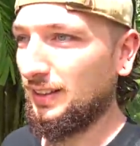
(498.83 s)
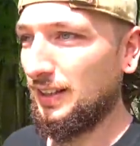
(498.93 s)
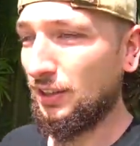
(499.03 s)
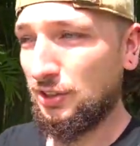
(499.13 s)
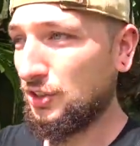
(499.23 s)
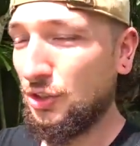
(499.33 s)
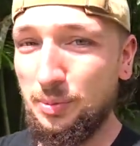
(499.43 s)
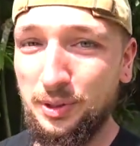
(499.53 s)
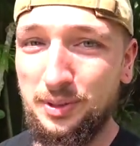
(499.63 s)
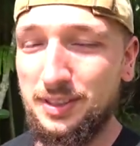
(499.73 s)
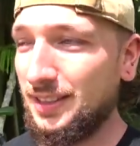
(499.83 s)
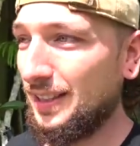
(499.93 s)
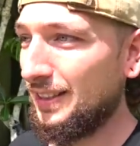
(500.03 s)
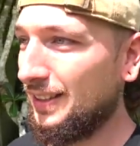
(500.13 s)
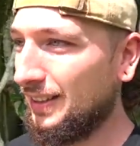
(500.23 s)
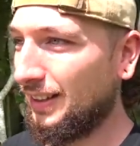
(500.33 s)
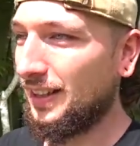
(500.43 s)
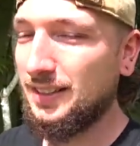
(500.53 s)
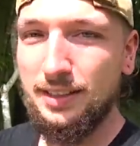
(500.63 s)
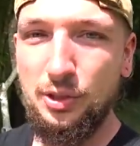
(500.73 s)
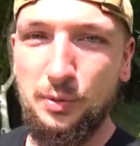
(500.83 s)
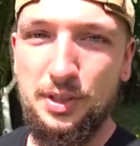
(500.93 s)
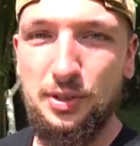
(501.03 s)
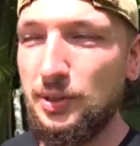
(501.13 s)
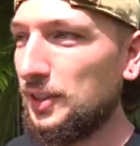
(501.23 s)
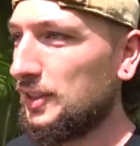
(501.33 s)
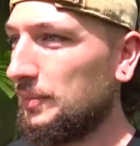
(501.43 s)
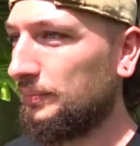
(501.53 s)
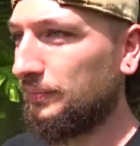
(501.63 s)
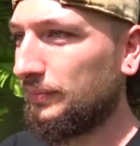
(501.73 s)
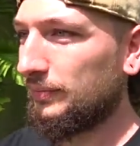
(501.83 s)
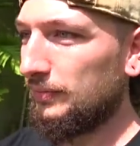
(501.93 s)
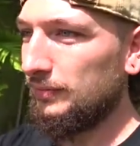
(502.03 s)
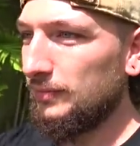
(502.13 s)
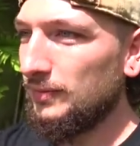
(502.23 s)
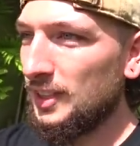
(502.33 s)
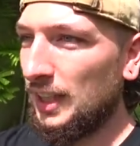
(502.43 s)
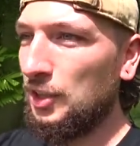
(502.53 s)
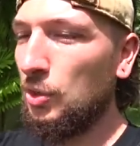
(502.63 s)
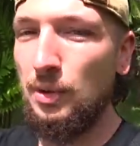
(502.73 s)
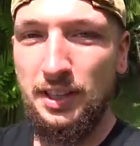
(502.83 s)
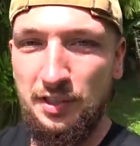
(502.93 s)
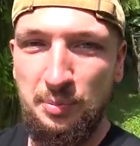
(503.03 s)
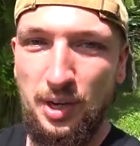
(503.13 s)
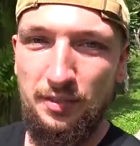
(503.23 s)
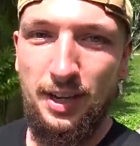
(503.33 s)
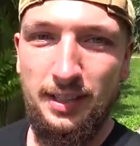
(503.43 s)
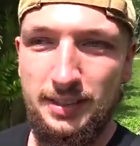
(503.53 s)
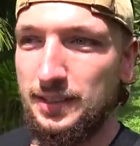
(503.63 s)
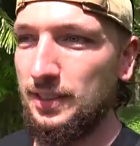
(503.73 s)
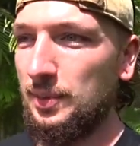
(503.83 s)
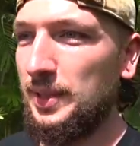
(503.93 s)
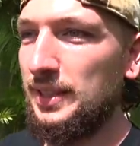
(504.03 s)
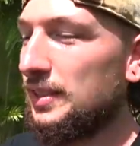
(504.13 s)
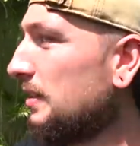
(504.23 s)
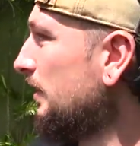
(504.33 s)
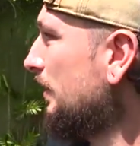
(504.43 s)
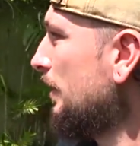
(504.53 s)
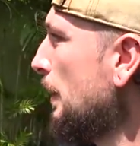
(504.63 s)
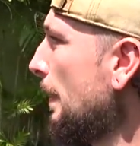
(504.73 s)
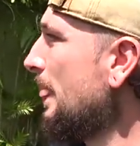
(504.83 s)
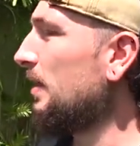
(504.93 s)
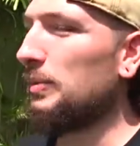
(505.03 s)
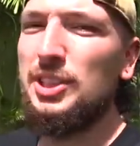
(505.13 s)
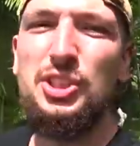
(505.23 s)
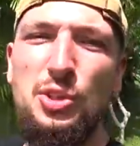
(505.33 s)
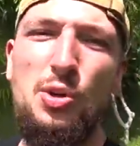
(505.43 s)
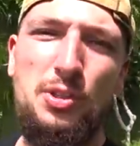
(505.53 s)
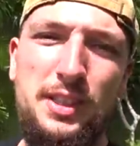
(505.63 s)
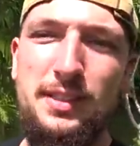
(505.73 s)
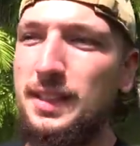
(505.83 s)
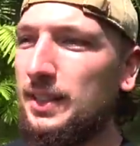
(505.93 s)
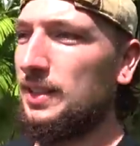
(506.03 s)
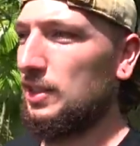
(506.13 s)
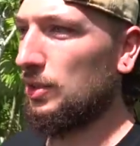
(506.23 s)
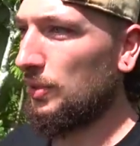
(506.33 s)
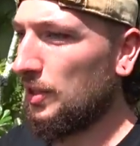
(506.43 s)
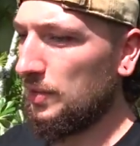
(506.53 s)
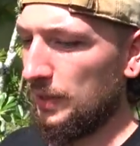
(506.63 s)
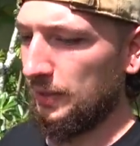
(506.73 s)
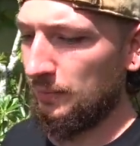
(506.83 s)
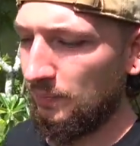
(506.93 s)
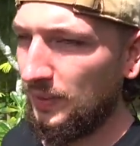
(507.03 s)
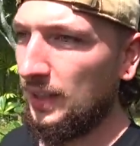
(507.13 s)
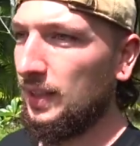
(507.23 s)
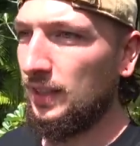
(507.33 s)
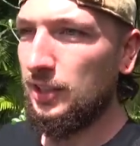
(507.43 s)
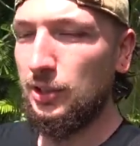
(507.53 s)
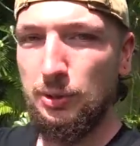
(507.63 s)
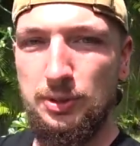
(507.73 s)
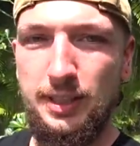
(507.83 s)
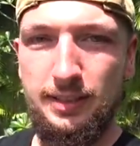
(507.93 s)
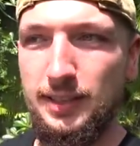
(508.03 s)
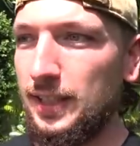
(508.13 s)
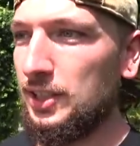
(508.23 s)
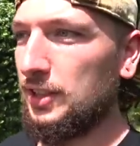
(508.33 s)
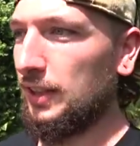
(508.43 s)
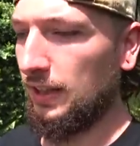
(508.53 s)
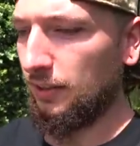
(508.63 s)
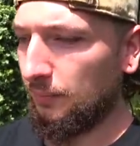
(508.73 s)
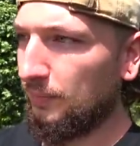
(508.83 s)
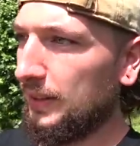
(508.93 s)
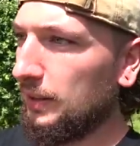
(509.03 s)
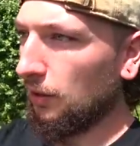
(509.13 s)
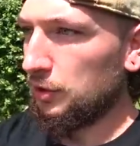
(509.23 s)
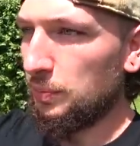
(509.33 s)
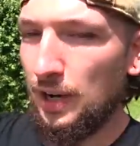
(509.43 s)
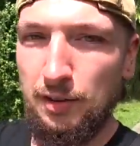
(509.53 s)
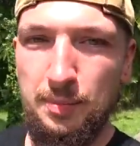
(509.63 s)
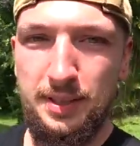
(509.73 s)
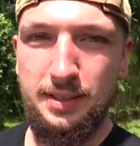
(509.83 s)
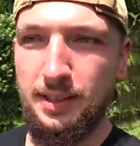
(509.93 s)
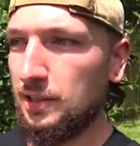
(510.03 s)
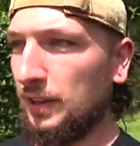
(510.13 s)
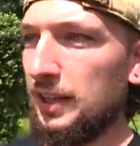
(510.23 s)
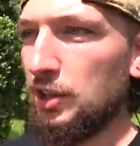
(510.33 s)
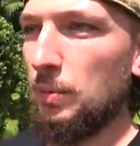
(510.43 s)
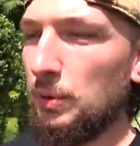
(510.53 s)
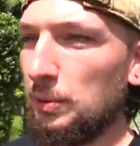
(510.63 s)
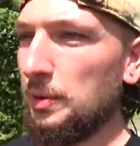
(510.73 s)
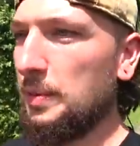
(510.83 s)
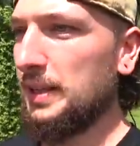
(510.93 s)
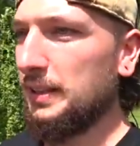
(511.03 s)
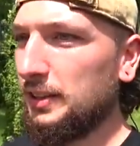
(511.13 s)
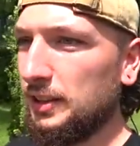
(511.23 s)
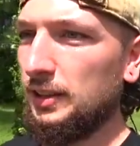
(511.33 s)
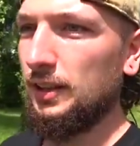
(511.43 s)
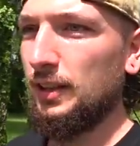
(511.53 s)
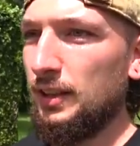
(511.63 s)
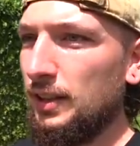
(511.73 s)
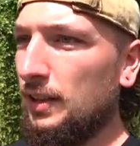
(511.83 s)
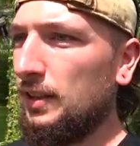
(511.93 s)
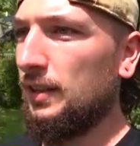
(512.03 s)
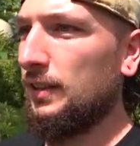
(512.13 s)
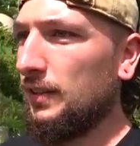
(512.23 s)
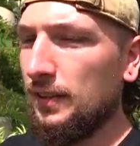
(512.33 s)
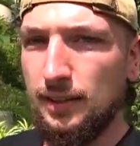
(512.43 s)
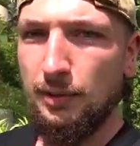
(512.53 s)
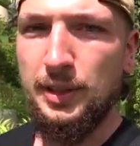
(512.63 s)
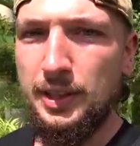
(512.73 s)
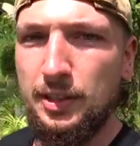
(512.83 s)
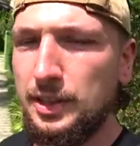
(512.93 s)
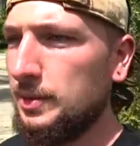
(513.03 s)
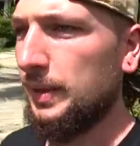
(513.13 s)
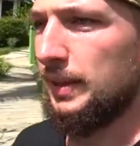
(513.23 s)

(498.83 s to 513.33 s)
It looks so blue, the sea. Like I said, all resorts, like no one can have private access to the beach. Which is so good, isn't it? Because it's so annoying when you go to a destination and like loads of private businesses have like gobbled up the beach. That really annoys